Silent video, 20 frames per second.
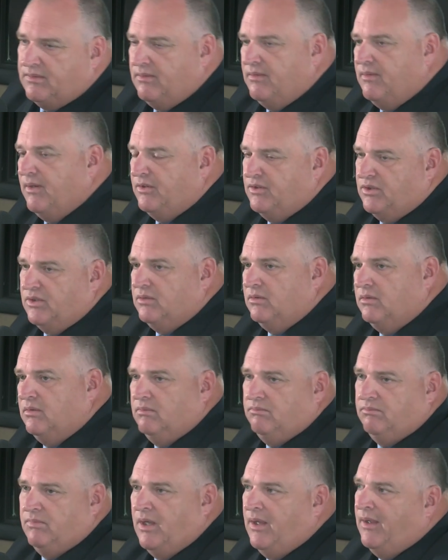they're just,
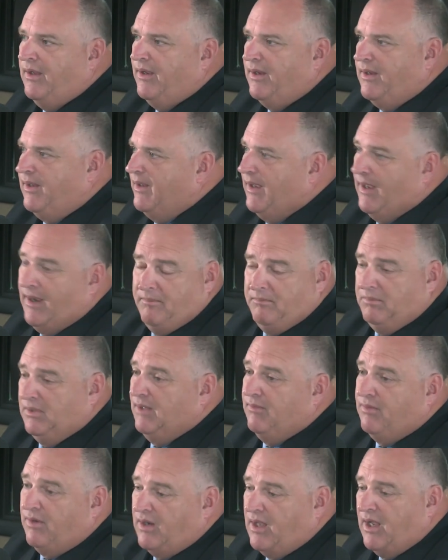I
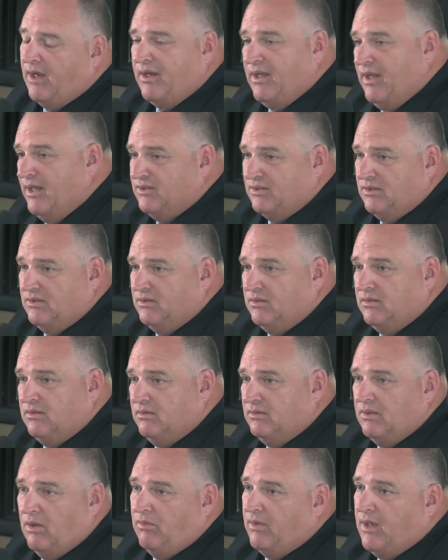believe it or not, cousins
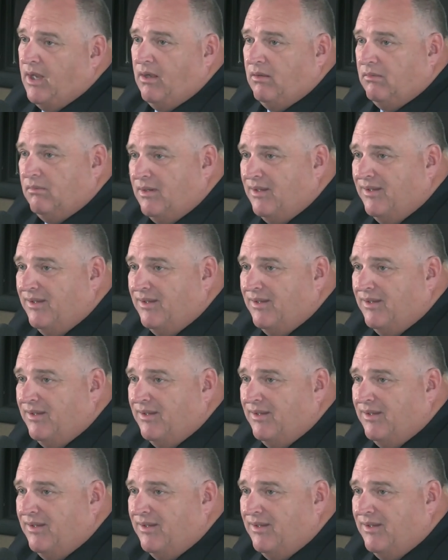don't count.